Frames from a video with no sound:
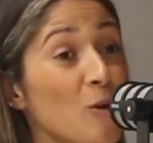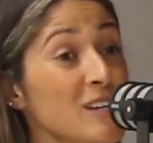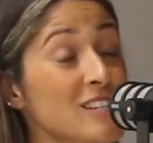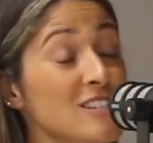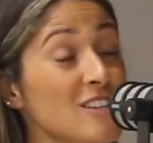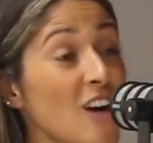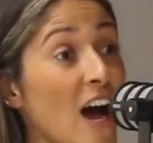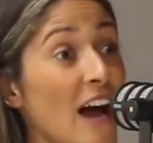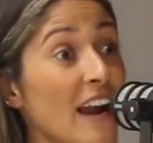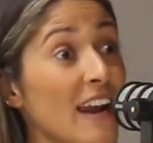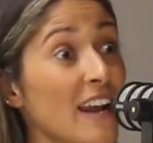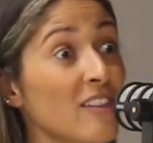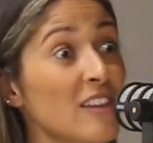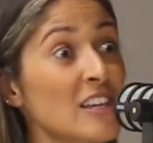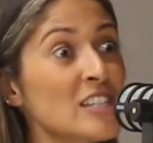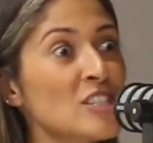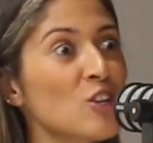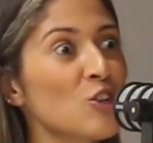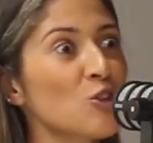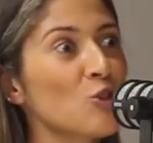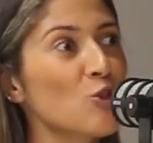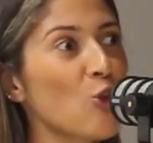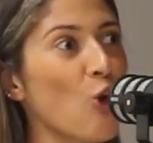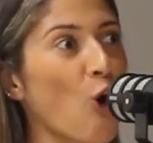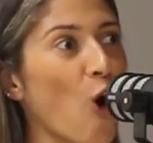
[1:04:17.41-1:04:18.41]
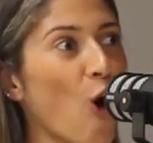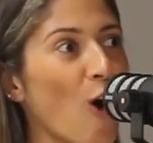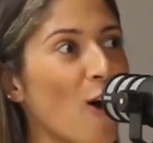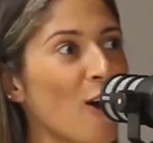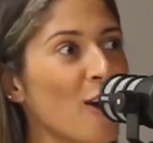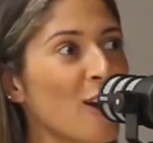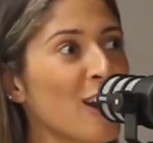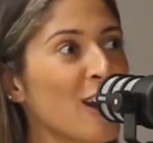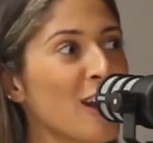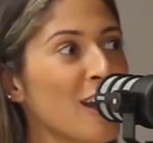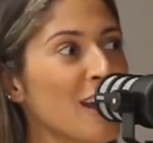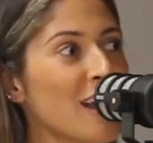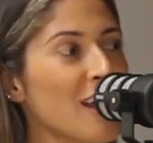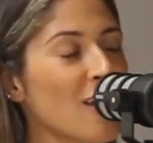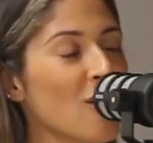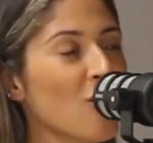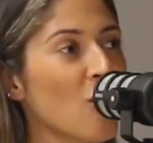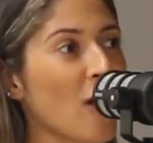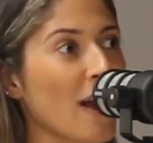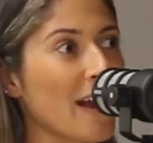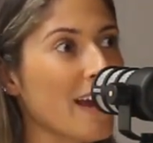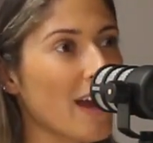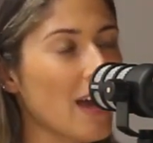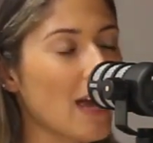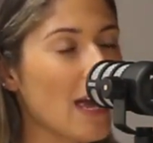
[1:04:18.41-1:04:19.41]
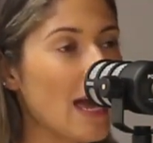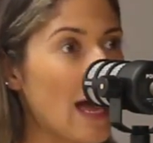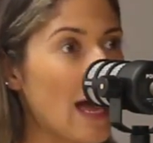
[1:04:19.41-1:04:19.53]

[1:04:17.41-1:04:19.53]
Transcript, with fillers: exciting. There's a lot, like